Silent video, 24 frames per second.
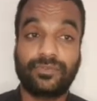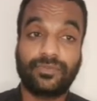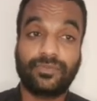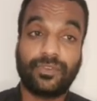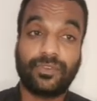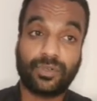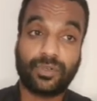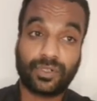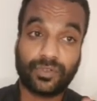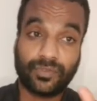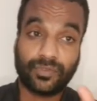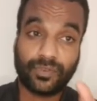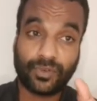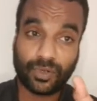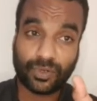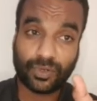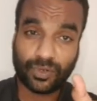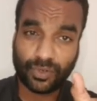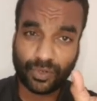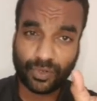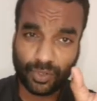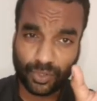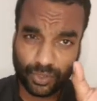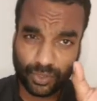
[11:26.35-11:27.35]
or
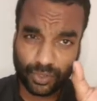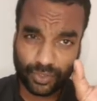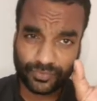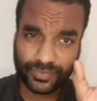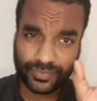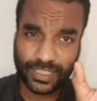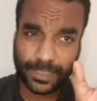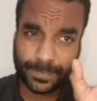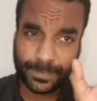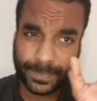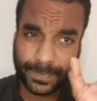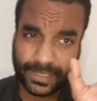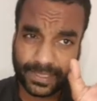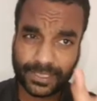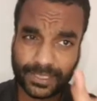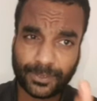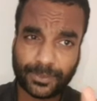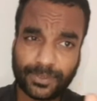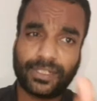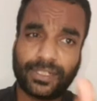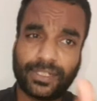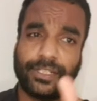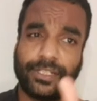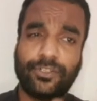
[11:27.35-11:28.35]
order of that
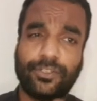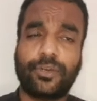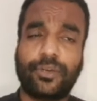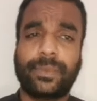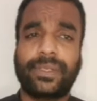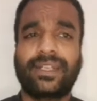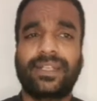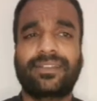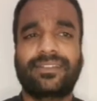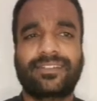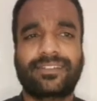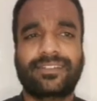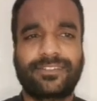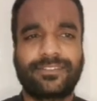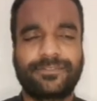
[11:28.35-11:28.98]
particular denominator?